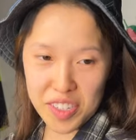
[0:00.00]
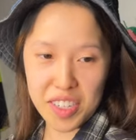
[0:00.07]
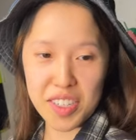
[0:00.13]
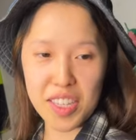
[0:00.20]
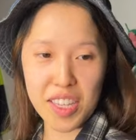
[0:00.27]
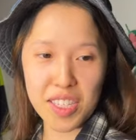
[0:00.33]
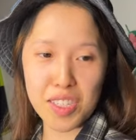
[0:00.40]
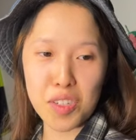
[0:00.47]
you
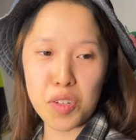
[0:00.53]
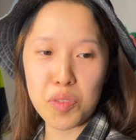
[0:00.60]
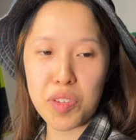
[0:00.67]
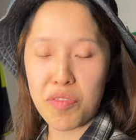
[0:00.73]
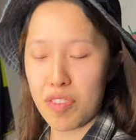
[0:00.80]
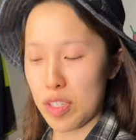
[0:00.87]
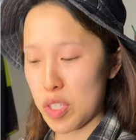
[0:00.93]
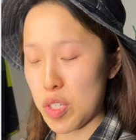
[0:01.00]
know, that's a whole
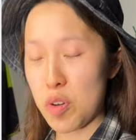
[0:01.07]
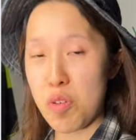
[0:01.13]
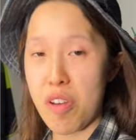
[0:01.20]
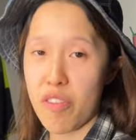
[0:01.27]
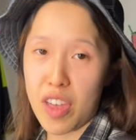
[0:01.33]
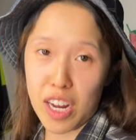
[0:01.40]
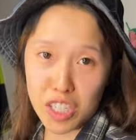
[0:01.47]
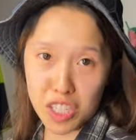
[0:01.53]
different story if
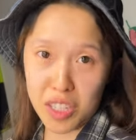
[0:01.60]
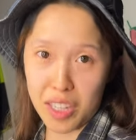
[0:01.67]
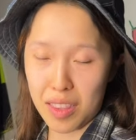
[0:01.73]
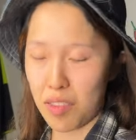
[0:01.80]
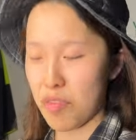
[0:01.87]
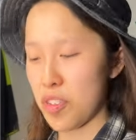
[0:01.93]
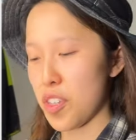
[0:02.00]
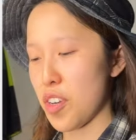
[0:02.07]
you actually like the
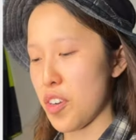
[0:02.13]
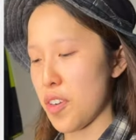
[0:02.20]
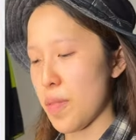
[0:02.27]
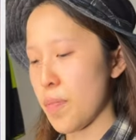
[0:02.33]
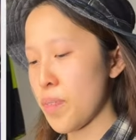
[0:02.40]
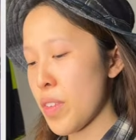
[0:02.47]
full art.